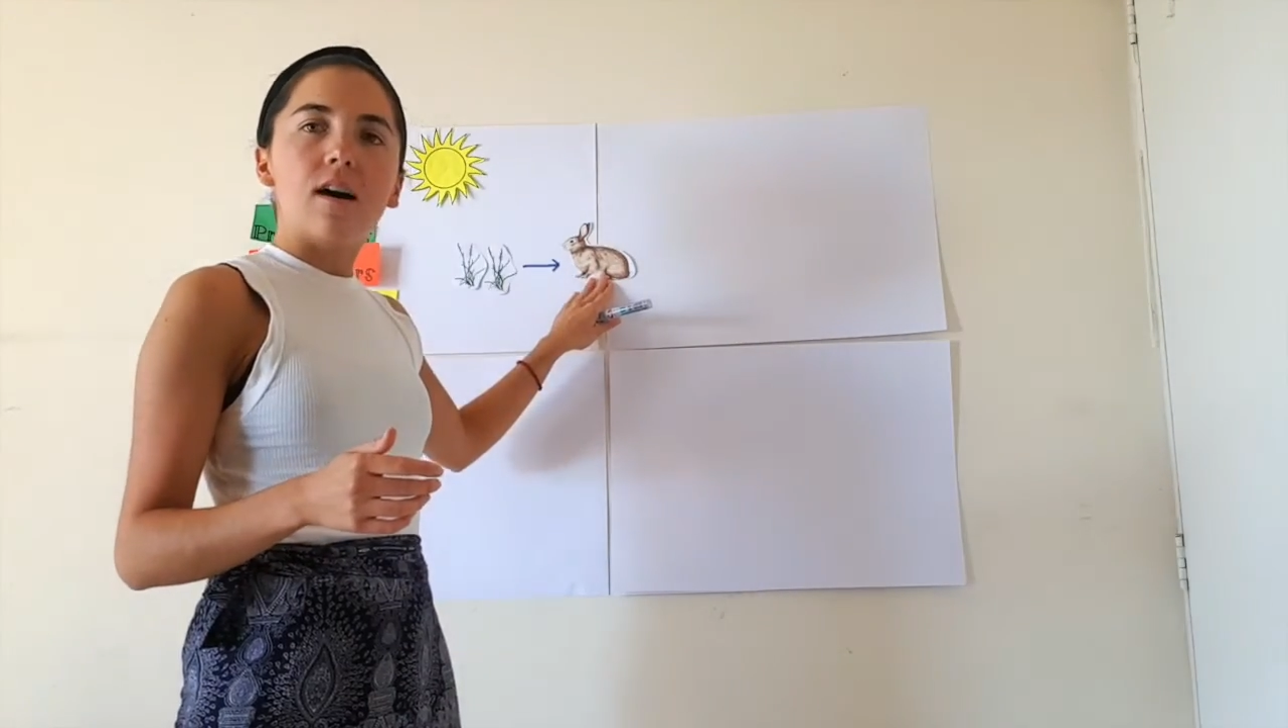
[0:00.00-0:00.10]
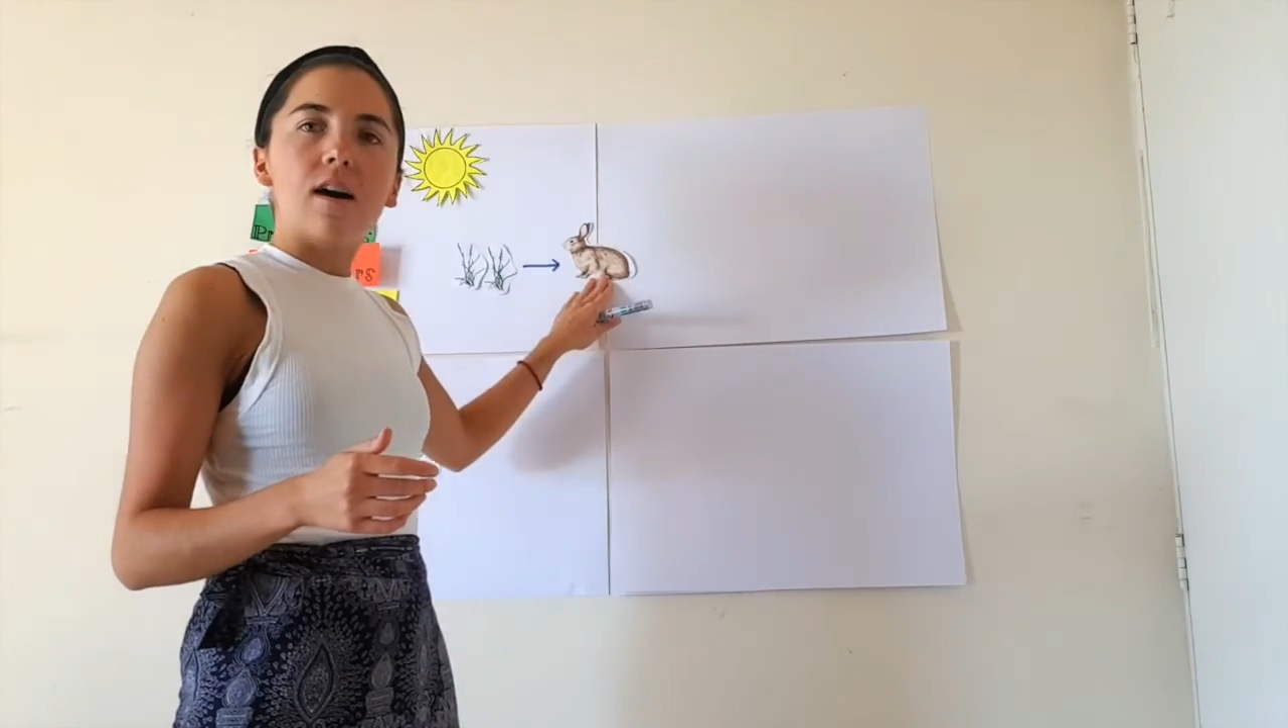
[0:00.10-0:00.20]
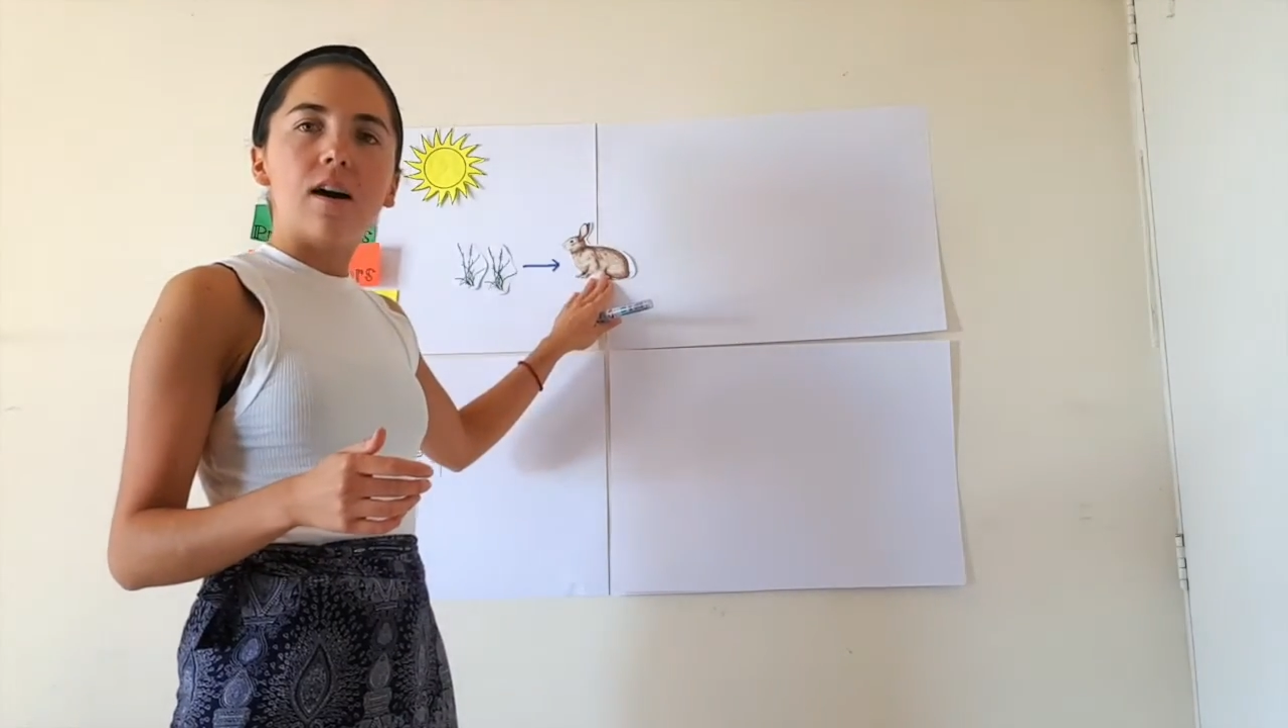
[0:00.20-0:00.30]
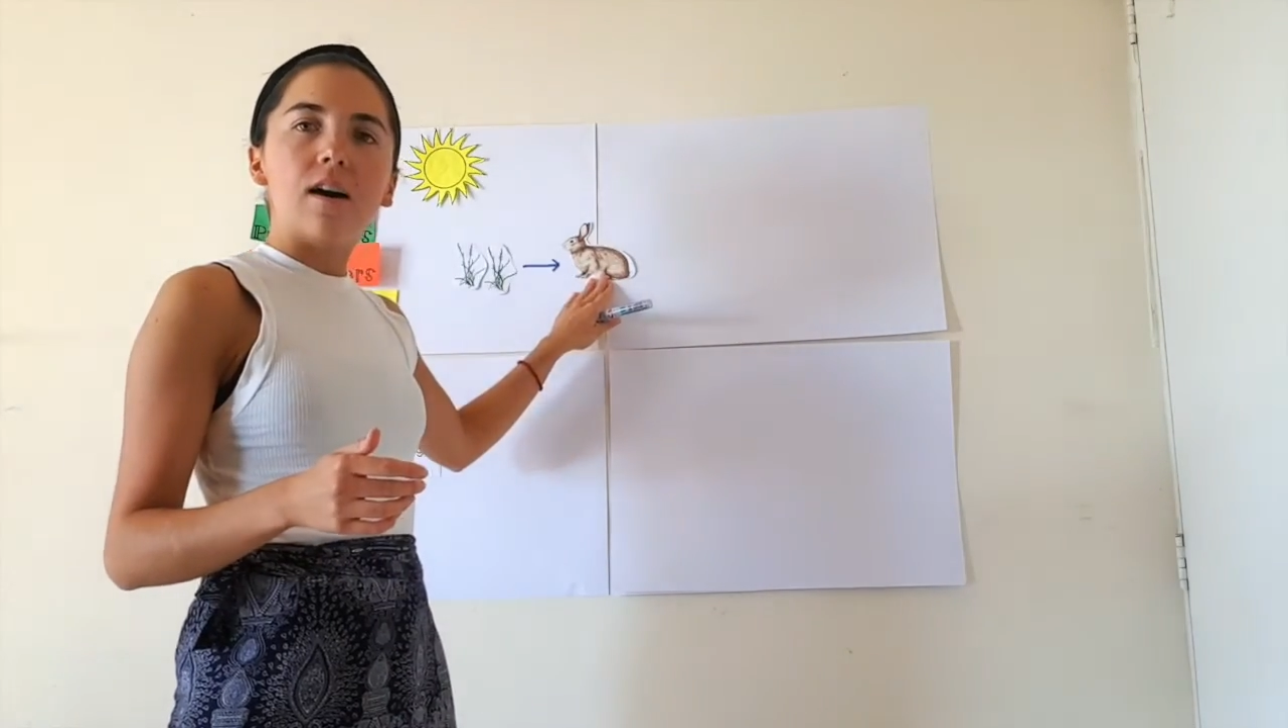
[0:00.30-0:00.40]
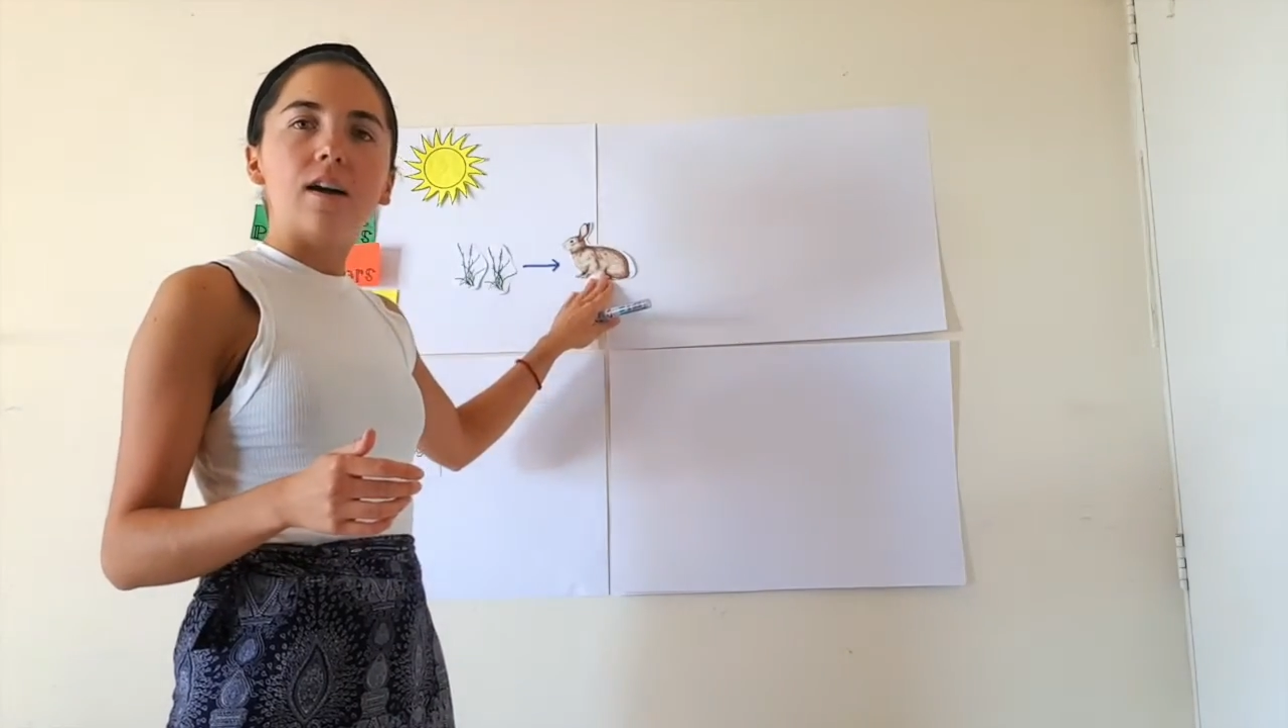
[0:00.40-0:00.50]

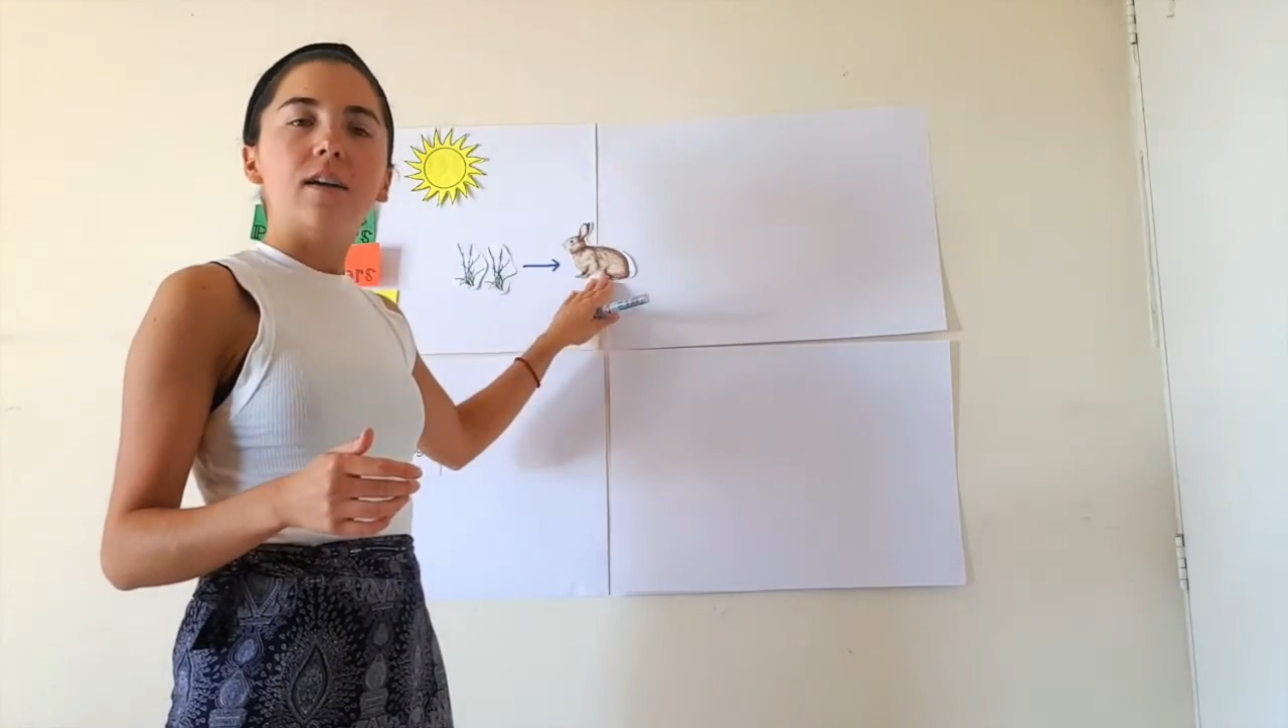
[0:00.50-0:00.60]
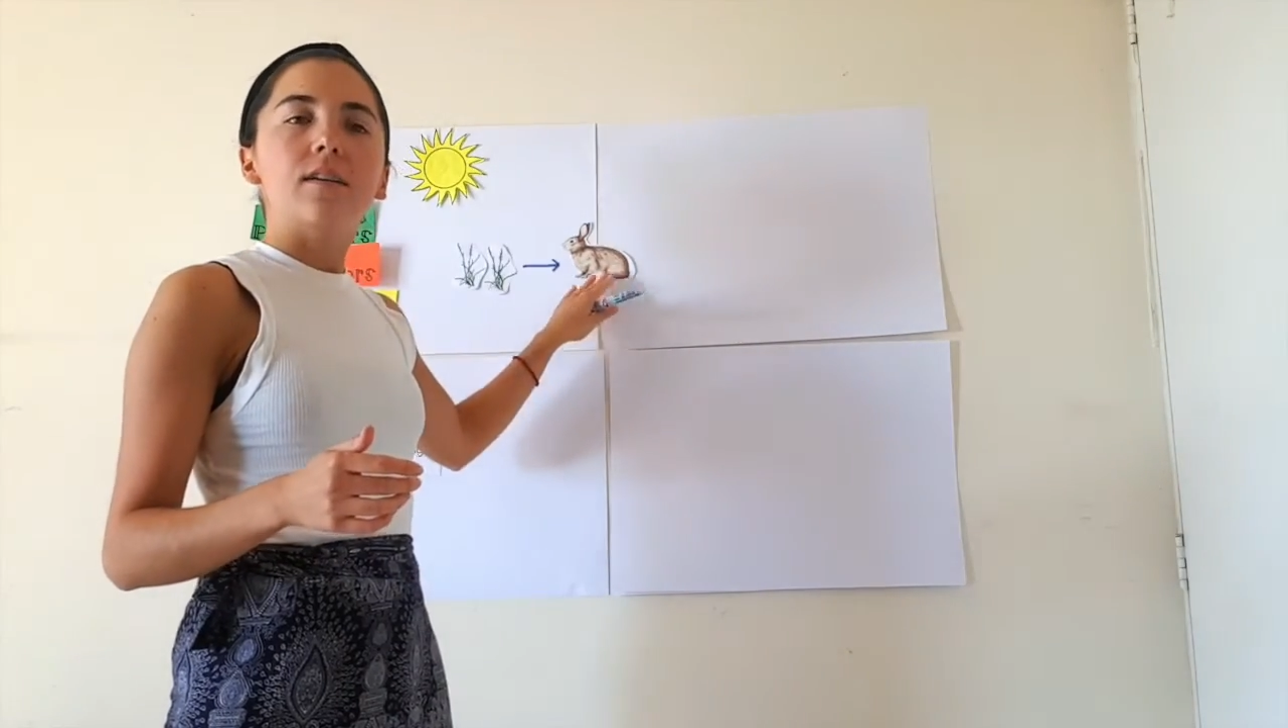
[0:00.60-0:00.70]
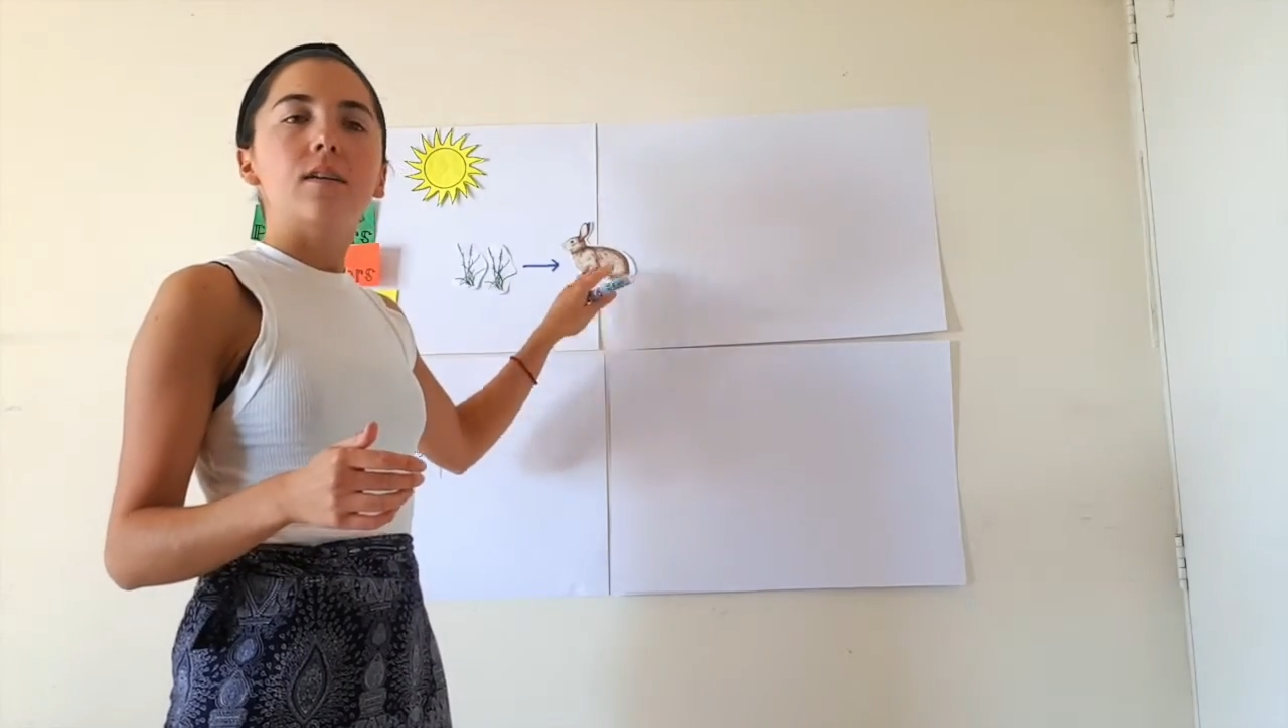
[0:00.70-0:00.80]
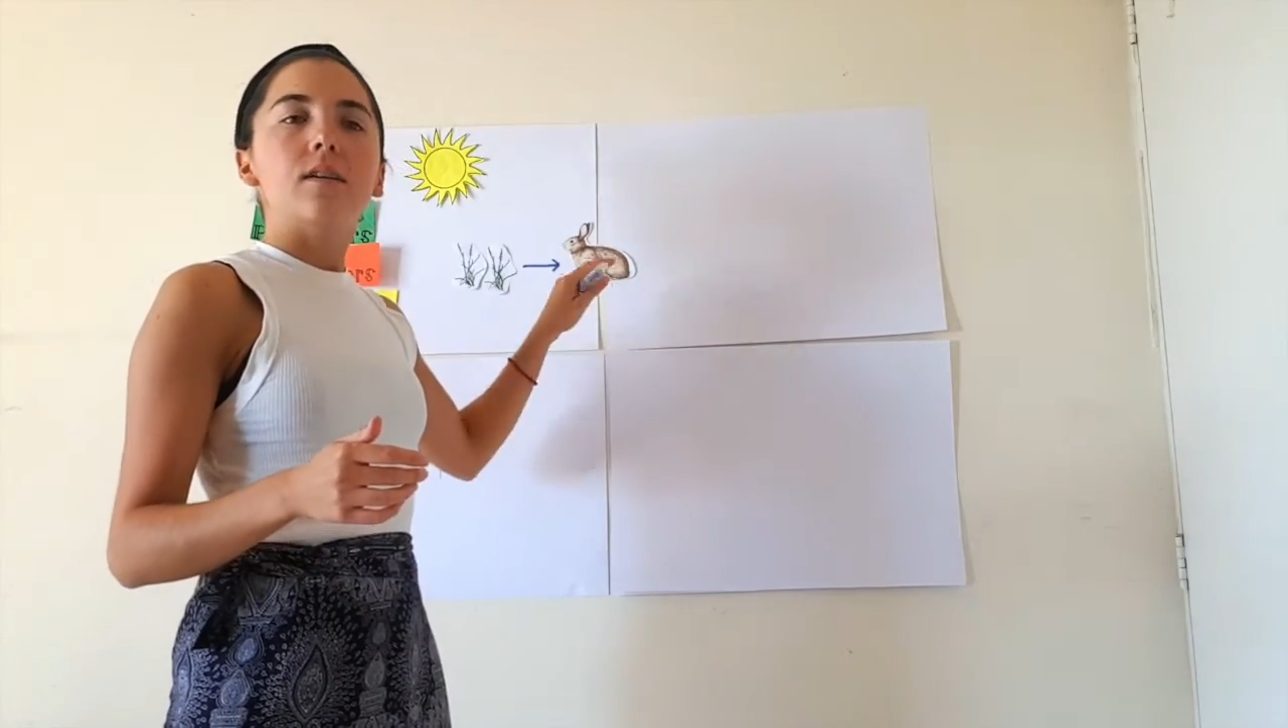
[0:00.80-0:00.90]
are